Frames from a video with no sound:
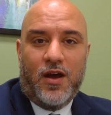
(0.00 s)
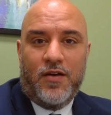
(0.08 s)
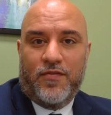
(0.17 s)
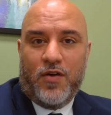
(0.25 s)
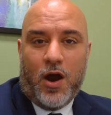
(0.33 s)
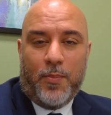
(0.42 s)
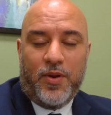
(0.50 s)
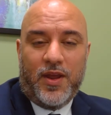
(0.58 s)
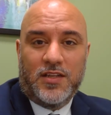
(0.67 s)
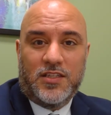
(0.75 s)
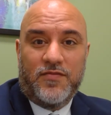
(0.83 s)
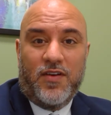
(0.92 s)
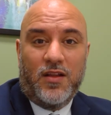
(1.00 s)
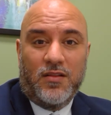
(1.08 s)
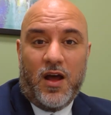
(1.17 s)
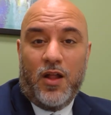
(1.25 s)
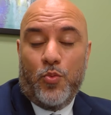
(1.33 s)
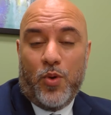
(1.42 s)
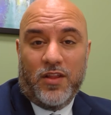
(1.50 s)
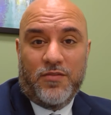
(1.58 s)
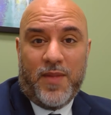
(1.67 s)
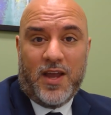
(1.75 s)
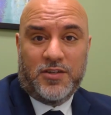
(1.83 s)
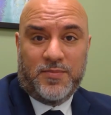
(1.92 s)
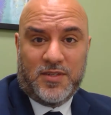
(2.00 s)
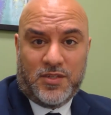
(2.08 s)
of comprehensive halal wealth management